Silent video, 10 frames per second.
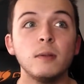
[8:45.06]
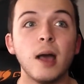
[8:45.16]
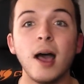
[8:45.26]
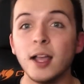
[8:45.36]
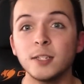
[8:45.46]

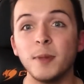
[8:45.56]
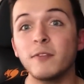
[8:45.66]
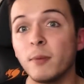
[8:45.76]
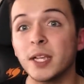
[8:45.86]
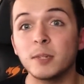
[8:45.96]
I speak
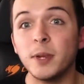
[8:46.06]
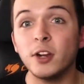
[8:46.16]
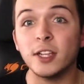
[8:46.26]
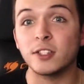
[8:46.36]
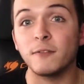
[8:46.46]
from
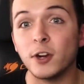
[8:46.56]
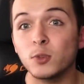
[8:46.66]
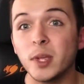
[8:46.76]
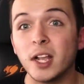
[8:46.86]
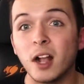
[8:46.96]
experience. The
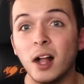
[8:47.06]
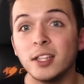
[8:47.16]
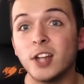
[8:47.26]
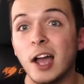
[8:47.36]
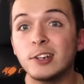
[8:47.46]
first week of
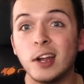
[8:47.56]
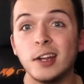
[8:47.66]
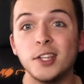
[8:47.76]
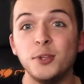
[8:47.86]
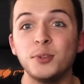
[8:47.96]
college, I
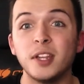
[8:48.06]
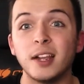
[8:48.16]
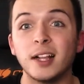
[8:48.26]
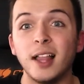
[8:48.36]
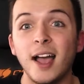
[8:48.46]
tried to use it
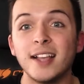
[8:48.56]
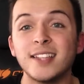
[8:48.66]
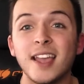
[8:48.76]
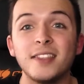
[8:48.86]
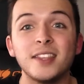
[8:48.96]
in class,
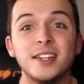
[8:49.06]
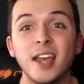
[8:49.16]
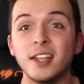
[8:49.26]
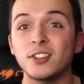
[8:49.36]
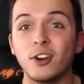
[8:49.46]
and the
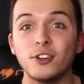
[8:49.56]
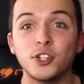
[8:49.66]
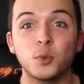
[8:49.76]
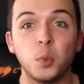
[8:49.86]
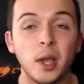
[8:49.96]
desks are
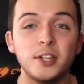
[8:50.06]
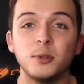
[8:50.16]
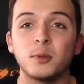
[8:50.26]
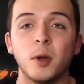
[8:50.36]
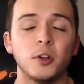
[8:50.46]
just way
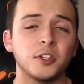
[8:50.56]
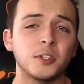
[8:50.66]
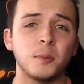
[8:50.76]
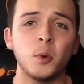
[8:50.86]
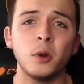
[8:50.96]
too small to
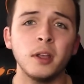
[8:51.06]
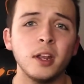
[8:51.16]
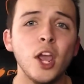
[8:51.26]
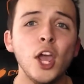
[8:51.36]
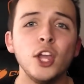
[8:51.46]
support
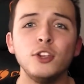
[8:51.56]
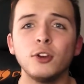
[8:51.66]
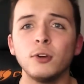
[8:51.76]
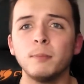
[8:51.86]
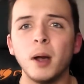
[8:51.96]
it.
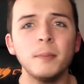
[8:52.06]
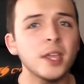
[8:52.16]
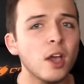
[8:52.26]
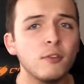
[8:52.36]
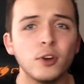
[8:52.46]
You're
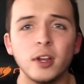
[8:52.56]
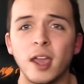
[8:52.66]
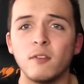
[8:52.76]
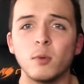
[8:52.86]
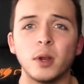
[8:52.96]
bumping over
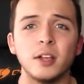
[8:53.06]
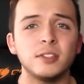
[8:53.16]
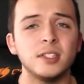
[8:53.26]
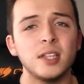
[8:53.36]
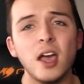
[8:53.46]
into everyone
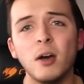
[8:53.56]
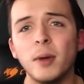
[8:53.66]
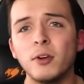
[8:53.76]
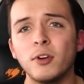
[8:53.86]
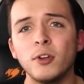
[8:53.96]
else's
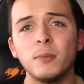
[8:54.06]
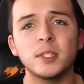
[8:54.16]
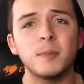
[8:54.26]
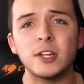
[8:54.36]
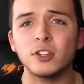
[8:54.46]
elbow room,
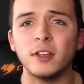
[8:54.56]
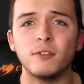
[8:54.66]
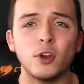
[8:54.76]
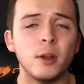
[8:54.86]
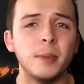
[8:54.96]
especially
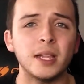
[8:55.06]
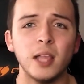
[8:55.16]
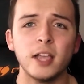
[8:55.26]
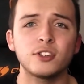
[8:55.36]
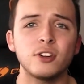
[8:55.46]
if you're in a big
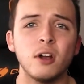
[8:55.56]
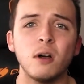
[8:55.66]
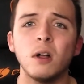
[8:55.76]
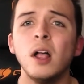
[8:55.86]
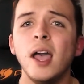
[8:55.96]
lecture
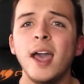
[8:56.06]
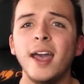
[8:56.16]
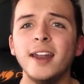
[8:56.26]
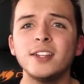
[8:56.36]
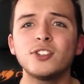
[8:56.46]
hall,
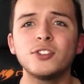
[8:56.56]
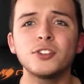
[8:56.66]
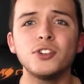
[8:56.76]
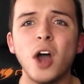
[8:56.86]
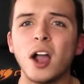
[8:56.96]
and it's
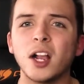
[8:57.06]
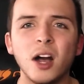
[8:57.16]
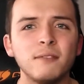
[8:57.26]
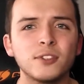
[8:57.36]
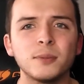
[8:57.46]
just not
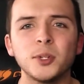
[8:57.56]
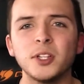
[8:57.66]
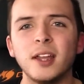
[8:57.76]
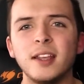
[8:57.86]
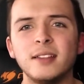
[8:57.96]

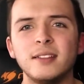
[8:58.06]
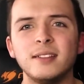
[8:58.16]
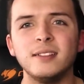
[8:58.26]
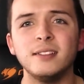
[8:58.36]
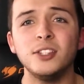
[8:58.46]
comfortable, and
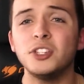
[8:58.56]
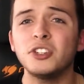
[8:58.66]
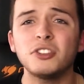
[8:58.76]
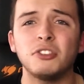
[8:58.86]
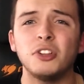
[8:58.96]
you
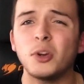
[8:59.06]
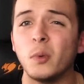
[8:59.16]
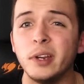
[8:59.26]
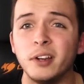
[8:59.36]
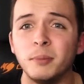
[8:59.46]
just look
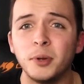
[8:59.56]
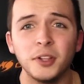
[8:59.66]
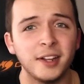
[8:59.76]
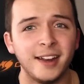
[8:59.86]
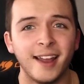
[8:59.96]
weird
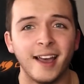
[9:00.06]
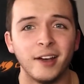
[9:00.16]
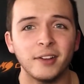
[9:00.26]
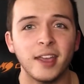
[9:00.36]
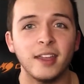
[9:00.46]
pulling it
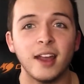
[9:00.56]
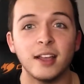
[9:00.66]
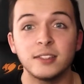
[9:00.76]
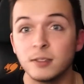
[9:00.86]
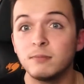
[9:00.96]
out. And
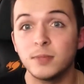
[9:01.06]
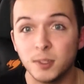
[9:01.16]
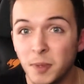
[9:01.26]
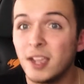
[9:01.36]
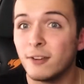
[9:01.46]
I
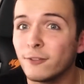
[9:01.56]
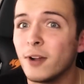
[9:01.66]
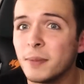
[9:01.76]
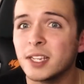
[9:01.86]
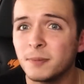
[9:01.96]
speak
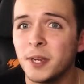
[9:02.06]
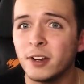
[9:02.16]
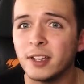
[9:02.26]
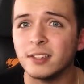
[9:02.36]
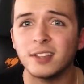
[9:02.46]
from
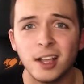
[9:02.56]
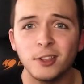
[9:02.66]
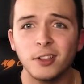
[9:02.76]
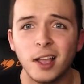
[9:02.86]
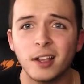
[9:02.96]
experience. I
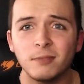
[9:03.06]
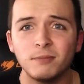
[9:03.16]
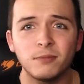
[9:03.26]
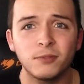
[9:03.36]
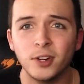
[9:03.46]
look like a
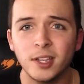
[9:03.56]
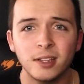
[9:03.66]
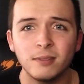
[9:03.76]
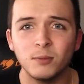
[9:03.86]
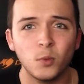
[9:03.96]

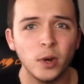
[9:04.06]
freaking